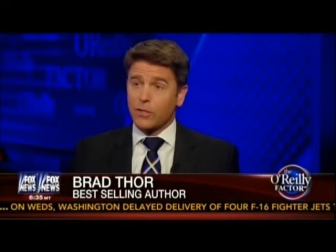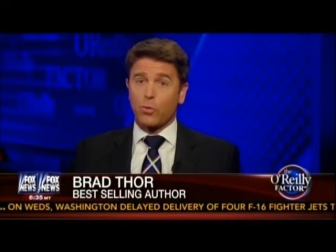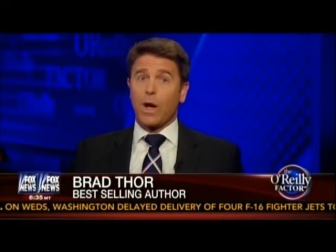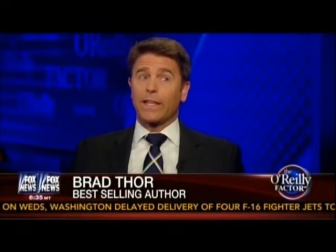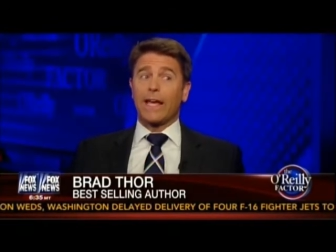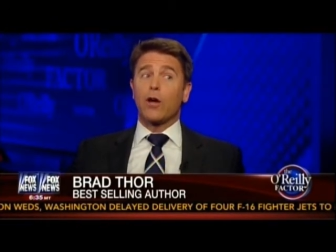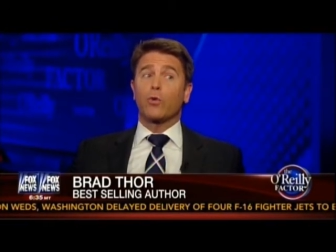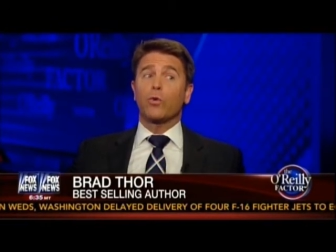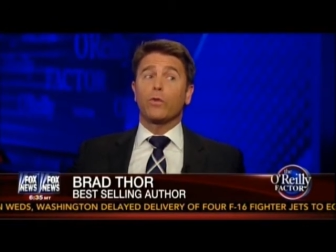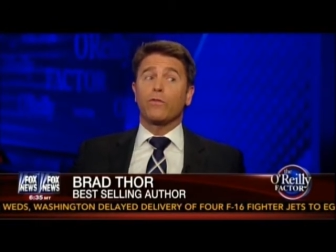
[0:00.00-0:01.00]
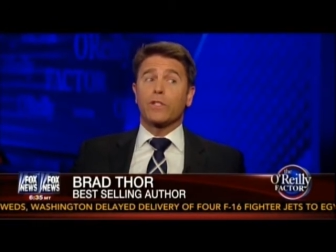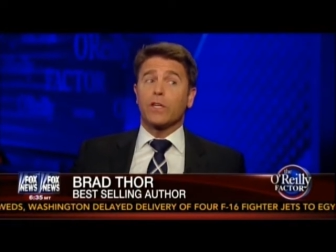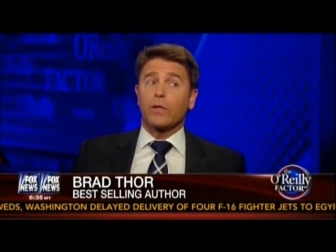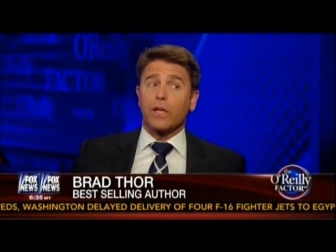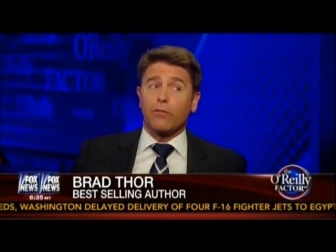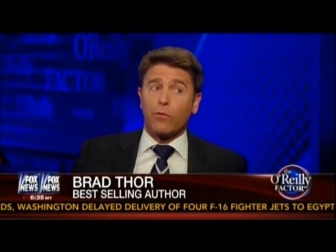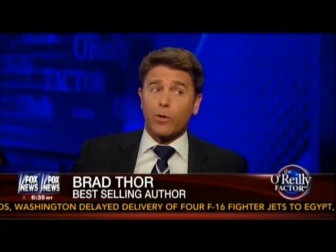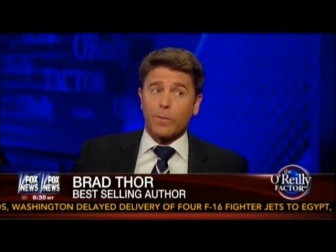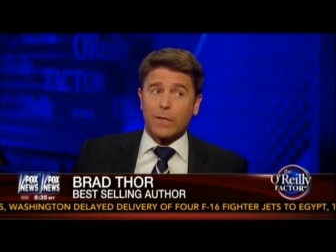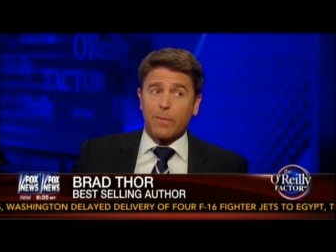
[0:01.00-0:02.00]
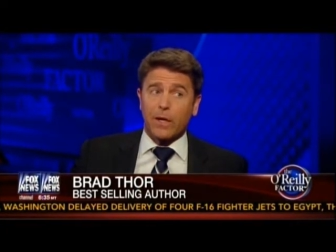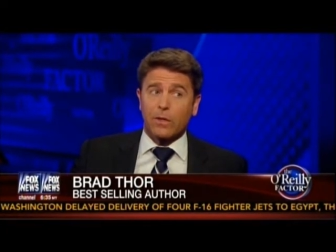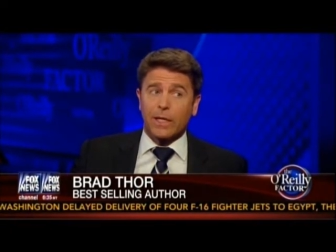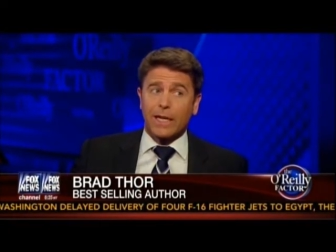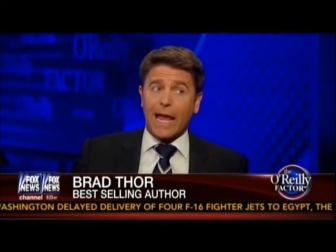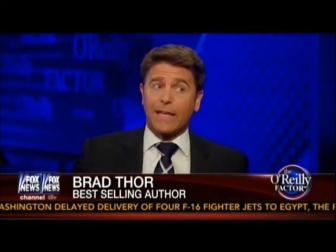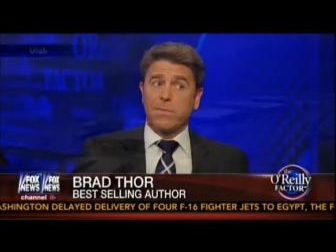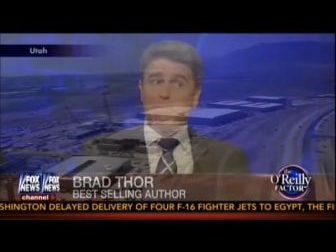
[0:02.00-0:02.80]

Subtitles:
That's why they outgrew the facility in Fort Meade, Maryland, and had